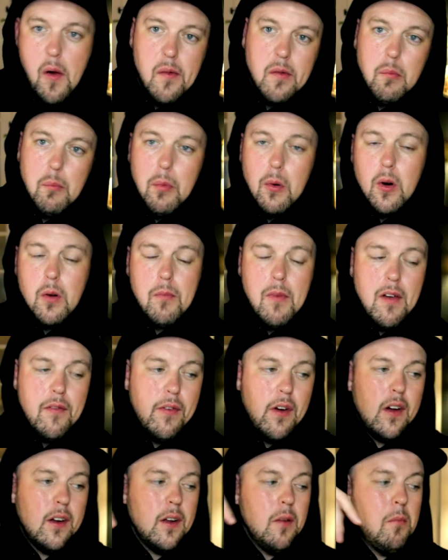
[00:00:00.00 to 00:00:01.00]
burn my
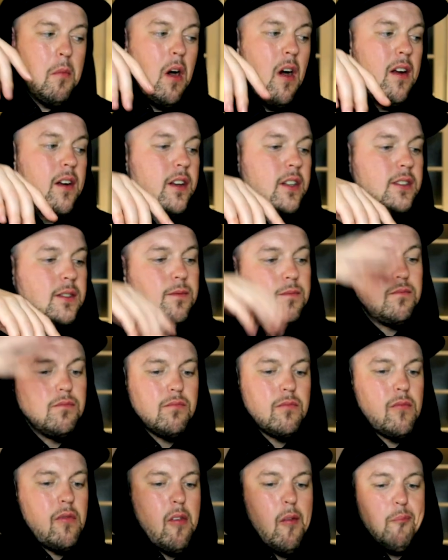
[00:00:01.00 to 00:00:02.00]
fucking body
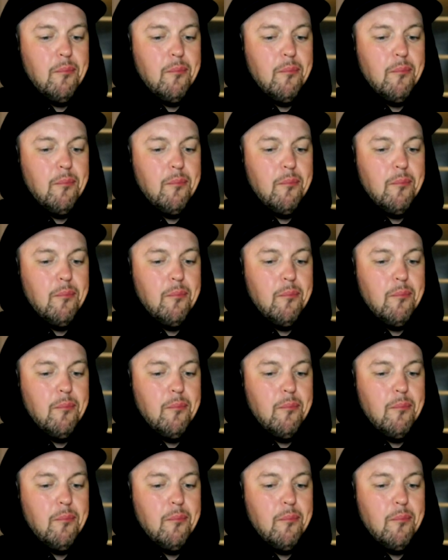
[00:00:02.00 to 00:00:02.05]
and